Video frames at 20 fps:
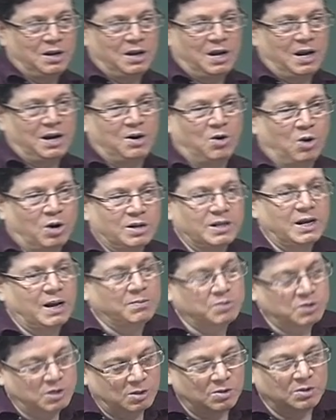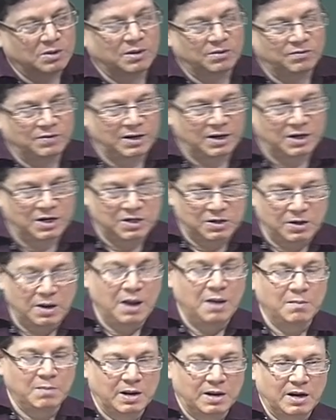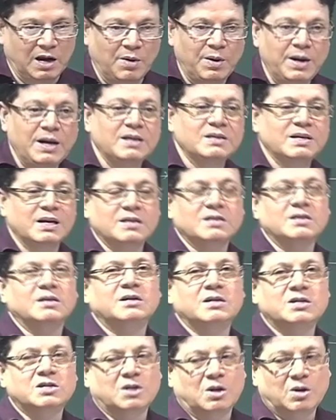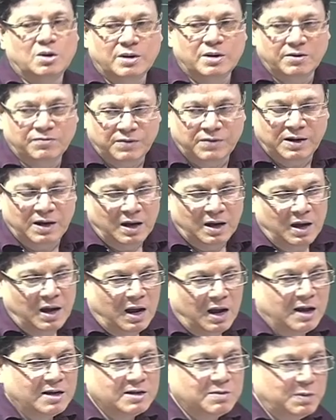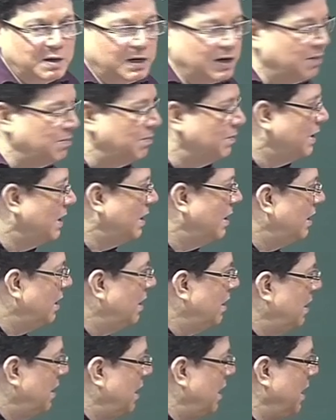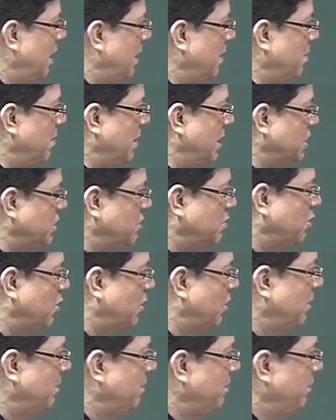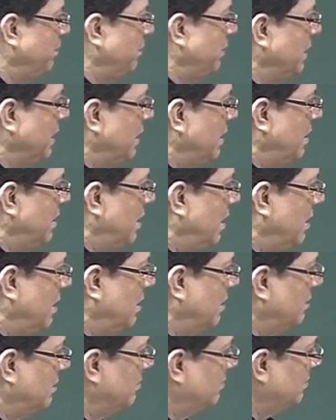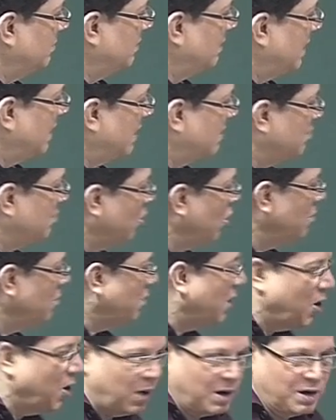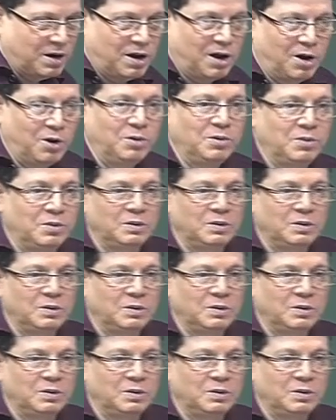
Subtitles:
and not the absolute configuration. But nowadays, X-ray crystallography has become much more has more power now.